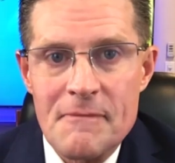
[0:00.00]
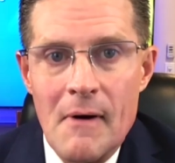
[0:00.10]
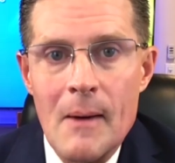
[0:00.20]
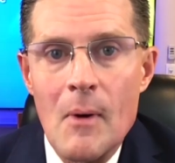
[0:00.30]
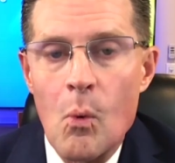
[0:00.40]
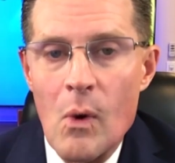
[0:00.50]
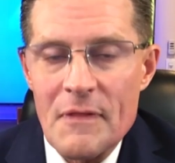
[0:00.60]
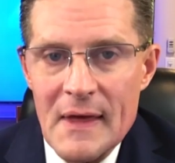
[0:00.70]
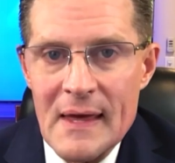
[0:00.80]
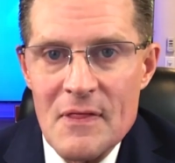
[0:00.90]
from
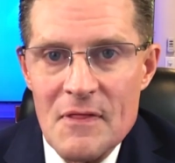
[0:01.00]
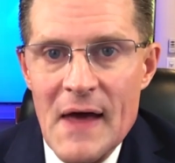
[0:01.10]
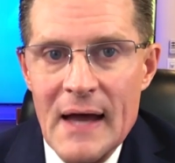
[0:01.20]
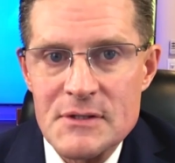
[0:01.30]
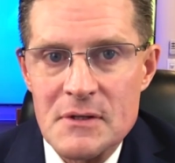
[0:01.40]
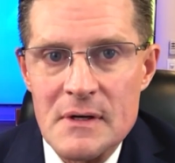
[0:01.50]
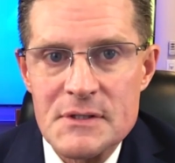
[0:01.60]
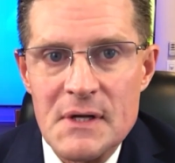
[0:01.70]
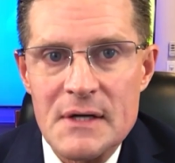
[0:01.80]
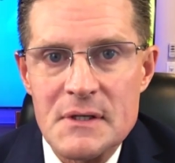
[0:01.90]
within that
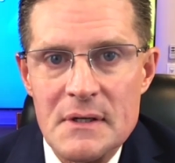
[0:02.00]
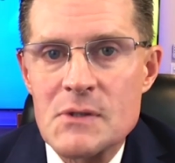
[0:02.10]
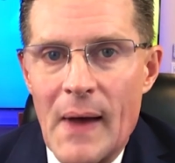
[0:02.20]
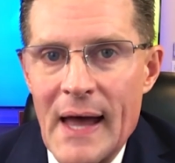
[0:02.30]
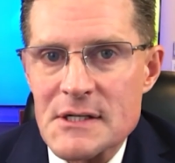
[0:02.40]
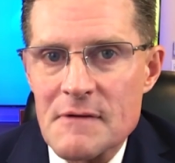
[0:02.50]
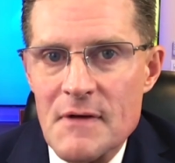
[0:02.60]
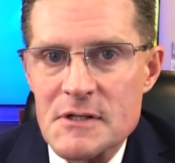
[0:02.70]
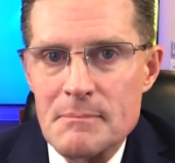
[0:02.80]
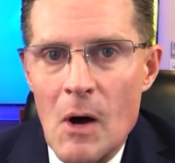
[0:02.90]
jurisdiction. So as of
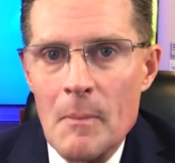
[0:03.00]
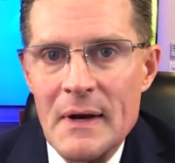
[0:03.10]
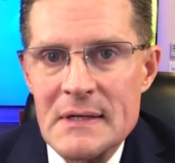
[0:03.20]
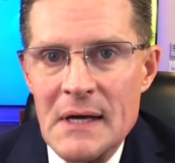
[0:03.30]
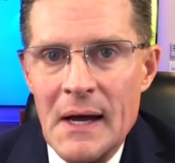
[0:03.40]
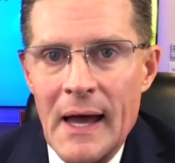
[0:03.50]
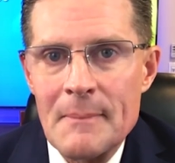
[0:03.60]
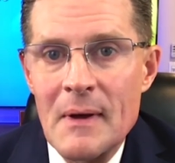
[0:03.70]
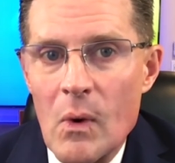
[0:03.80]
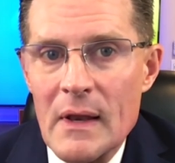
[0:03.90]
this moment in
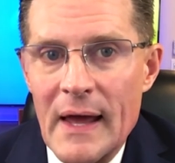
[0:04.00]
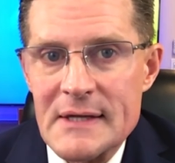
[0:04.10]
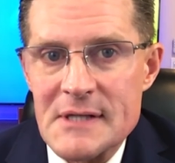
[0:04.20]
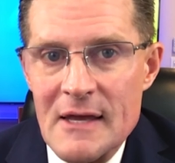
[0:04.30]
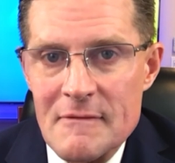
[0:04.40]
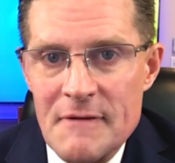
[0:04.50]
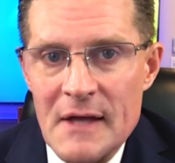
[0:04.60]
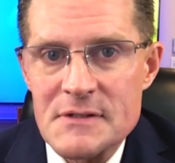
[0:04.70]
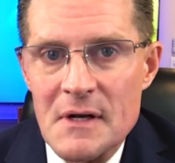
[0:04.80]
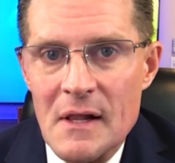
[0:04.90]
time, we like St.
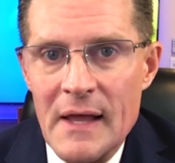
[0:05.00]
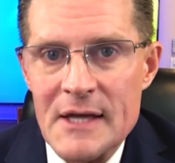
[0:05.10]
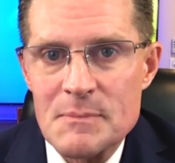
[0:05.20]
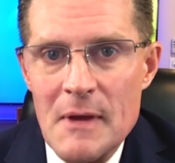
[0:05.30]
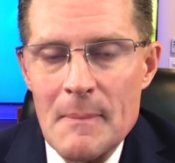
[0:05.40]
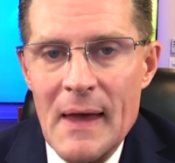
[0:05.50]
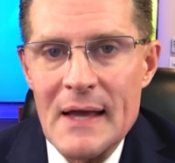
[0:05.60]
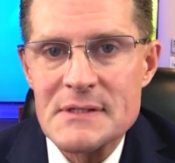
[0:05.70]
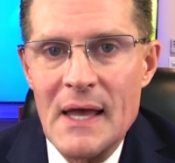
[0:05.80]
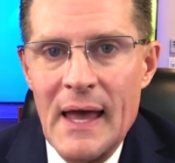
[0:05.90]
Vincent Class B
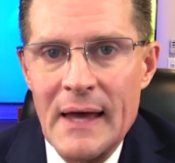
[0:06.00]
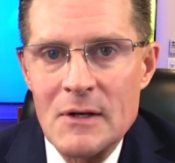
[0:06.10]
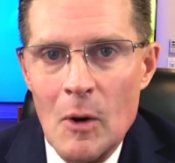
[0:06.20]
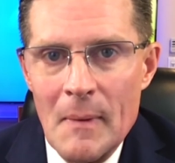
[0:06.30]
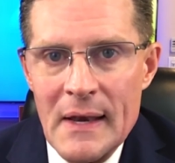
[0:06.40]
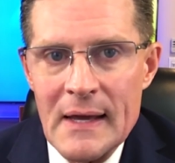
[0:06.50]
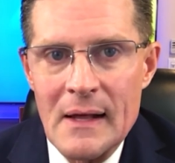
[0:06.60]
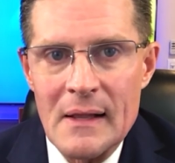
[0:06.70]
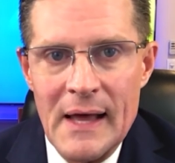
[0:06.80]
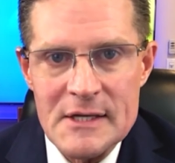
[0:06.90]
banks and
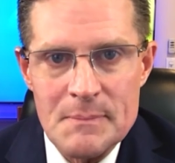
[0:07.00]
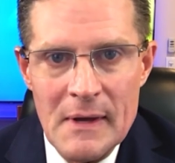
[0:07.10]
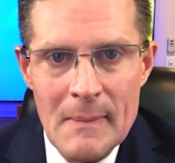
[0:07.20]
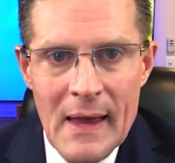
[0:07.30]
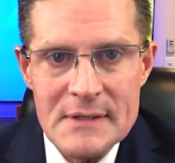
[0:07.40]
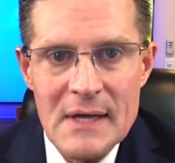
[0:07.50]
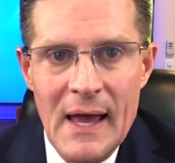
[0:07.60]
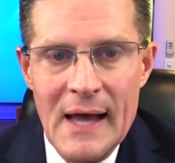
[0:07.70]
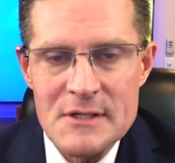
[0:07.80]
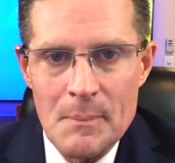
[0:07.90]
Dominica Class B banks
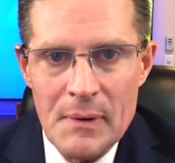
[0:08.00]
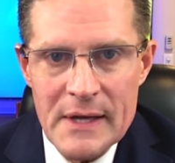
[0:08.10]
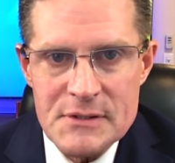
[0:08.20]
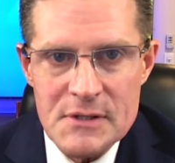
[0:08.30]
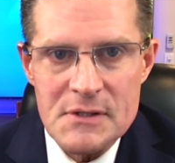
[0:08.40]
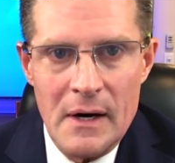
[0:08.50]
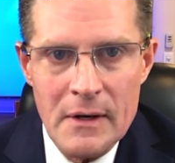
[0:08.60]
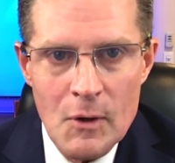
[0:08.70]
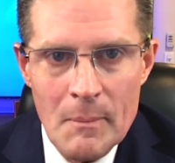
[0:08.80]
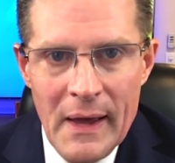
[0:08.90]
as a place to start a
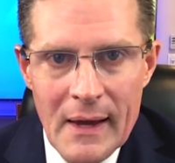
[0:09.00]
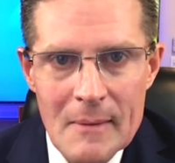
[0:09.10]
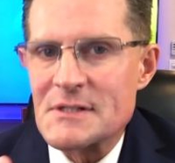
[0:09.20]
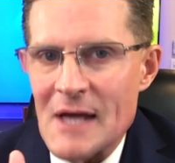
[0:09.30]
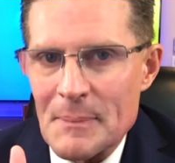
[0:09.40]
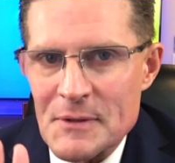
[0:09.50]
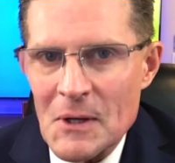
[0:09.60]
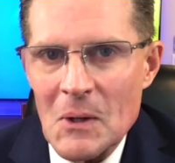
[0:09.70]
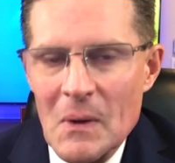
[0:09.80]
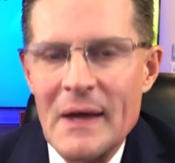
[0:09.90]
new bank. Step
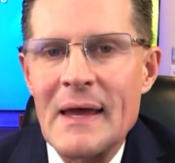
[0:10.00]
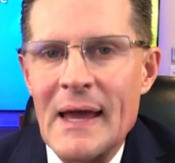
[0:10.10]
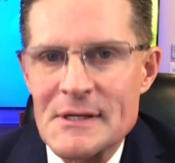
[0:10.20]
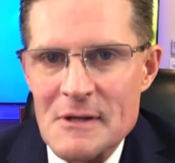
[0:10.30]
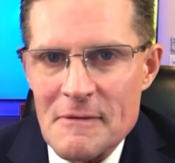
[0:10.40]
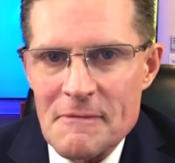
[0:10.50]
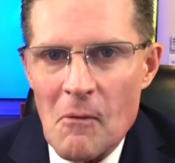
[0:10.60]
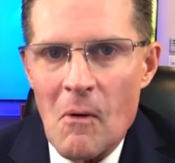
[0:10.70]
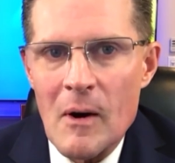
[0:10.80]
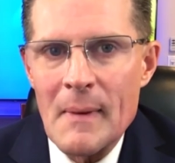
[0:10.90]
two is to
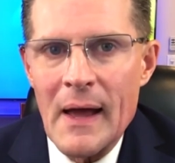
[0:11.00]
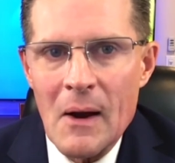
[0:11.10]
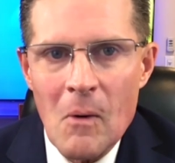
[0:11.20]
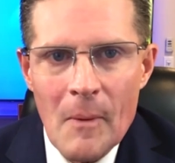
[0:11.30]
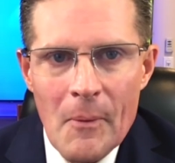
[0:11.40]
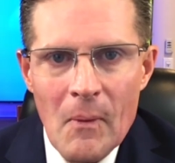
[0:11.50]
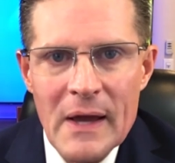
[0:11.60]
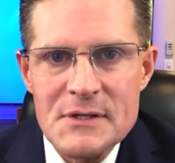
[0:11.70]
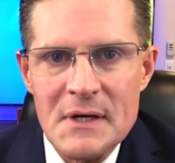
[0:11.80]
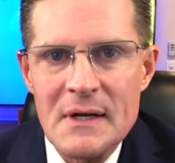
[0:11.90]
form a
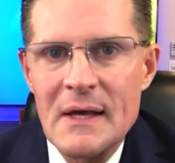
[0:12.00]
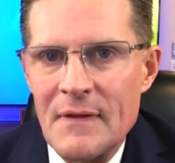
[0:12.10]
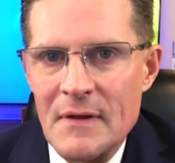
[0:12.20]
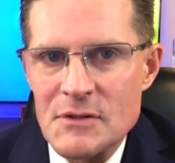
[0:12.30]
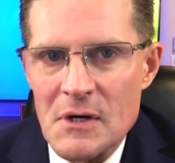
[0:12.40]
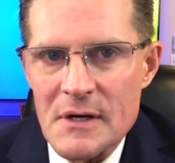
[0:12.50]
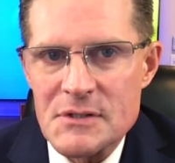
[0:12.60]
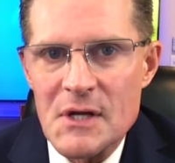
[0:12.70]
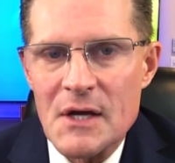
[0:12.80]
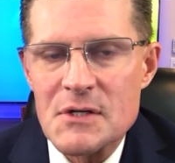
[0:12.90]
corporation in the
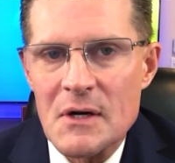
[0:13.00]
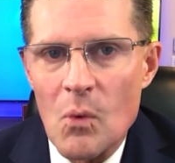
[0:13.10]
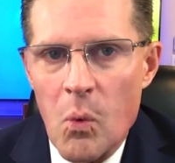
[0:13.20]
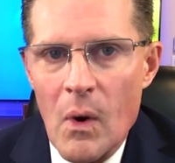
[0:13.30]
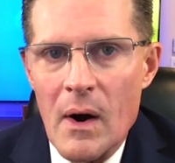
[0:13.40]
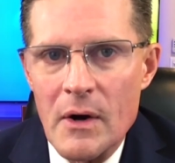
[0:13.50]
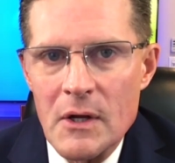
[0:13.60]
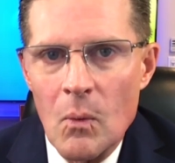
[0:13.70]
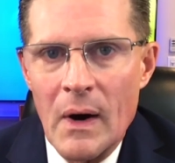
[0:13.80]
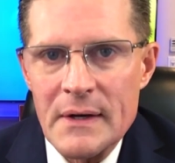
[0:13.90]
jurisdiction where
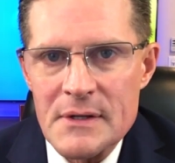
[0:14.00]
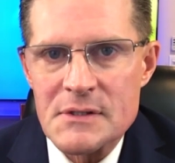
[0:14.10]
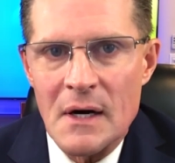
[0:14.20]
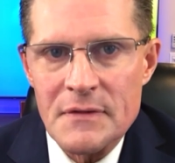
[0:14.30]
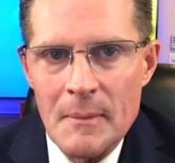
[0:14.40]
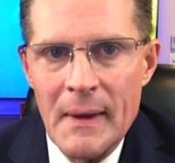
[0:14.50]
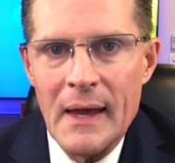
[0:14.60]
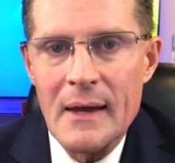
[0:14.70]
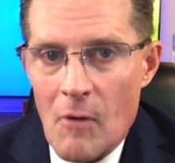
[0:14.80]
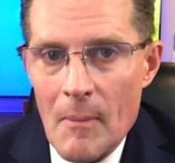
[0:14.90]
you want to start the
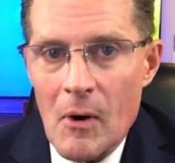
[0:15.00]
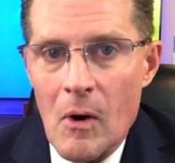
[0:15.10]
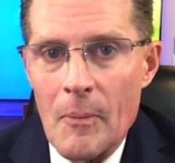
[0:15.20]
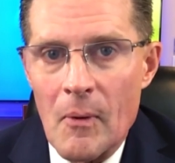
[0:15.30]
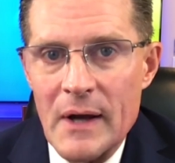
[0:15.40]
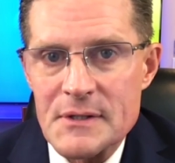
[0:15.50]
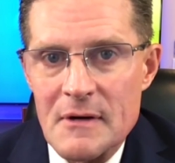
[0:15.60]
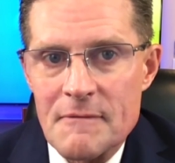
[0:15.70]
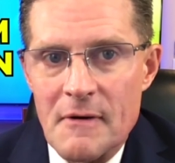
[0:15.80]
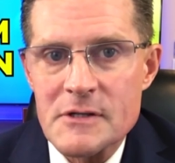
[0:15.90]
bank. Form a corporation.
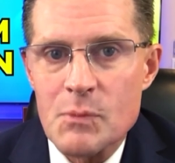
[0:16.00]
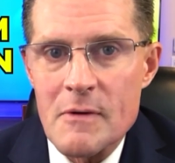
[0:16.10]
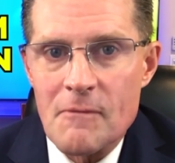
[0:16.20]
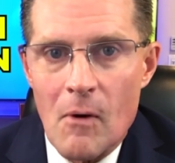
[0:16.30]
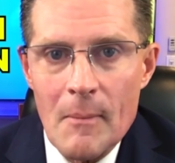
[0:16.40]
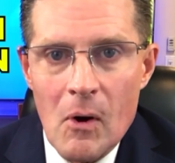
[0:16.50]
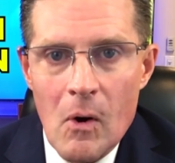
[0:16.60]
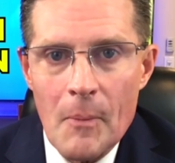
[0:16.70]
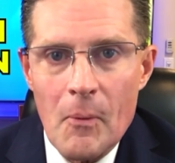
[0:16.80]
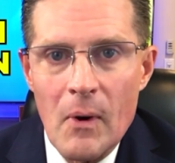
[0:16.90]
First, we form a
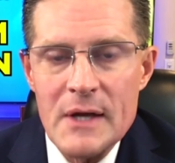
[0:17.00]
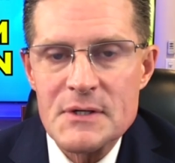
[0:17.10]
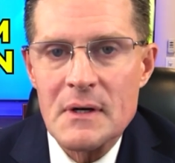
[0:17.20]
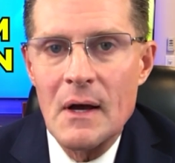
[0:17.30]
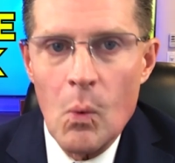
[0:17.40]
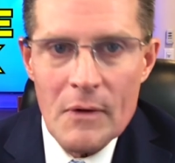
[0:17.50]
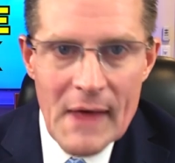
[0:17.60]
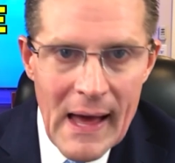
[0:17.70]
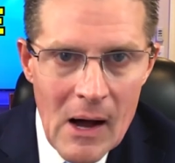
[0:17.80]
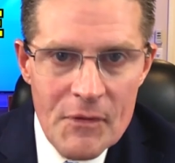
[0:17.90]
corporation
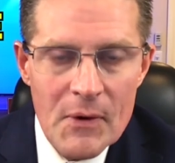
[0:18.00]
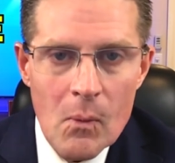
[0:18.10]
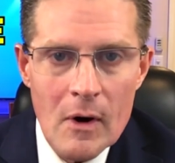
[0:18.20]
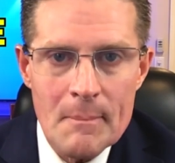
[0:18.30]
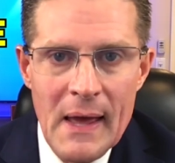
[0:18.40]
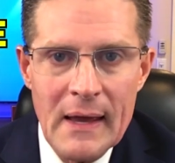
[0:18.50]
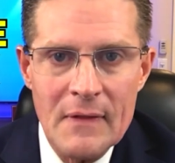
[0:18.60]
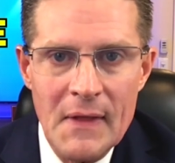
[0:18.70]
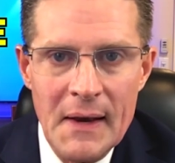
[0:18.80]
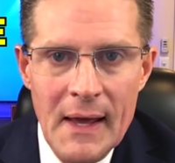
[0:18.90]
without the word bank
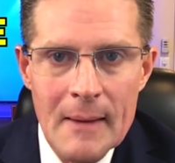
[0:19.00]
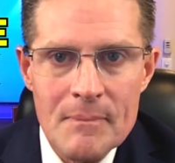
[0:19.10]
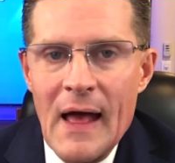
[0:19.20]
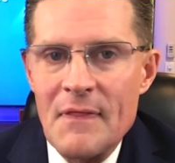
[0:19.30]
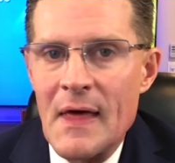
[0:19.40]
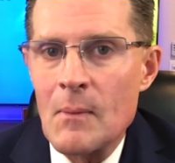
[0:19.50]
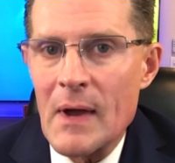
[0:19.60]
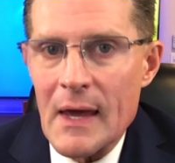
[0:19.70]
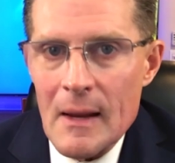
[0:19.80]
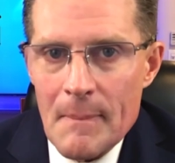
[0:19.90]
in the name, and then we
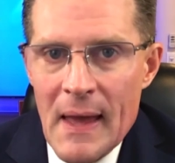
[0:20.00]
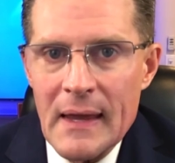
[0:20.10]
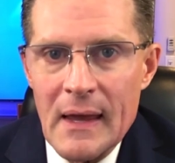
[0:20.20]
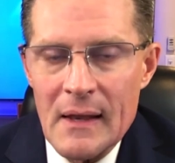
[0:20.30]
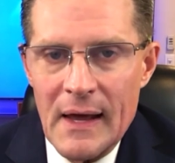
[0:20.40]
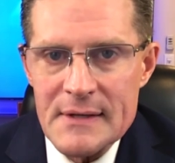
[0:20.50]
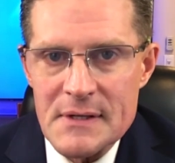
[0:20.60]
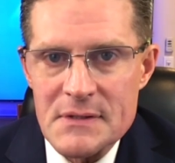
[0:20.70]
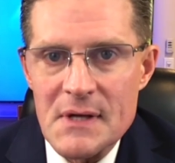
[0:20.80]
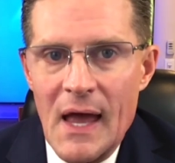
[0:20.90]
get a banking
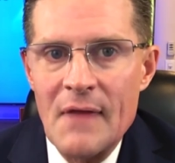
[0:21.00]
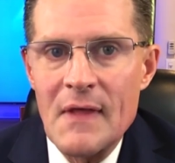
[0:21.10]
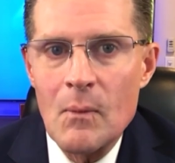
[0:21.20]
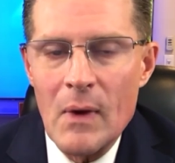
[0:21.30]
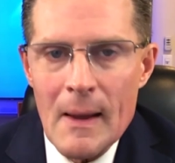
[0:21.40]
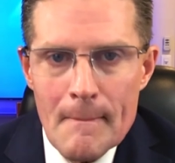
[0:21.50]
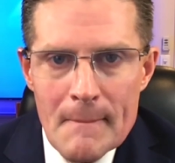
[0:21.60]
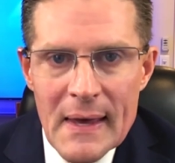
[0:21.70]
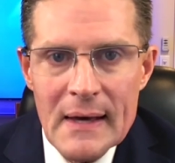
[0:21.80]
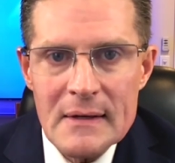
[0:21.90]
license, and then we
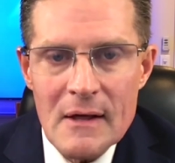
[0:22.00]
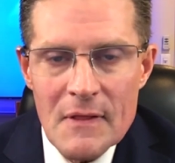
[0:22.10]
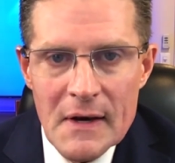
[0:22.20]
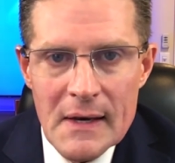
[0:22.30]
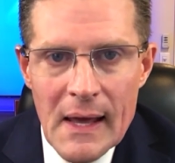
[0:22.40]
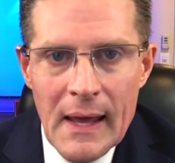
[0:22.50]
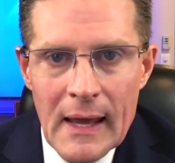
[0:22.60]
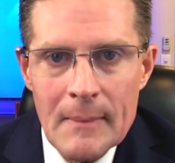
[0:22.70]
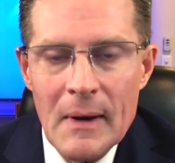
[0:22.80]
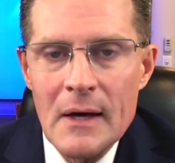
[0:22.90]
amend the
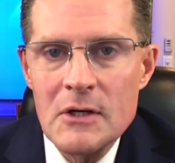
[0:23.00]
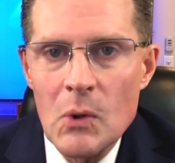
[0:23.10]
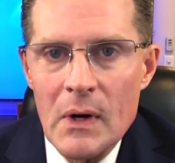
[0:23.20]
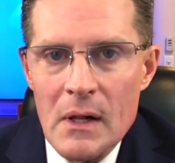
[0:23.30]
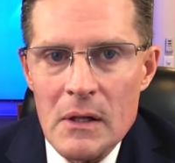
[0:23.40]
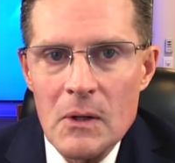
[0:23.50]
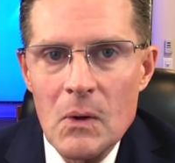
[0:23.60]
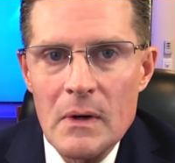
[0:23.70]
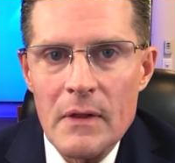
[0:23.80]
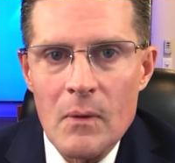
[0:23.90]
name to
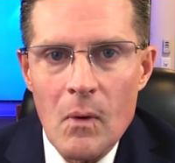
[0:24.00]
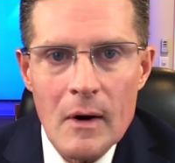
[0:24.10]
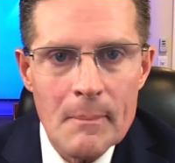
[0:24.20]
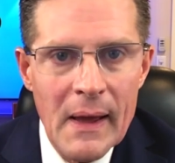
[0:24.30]
include the word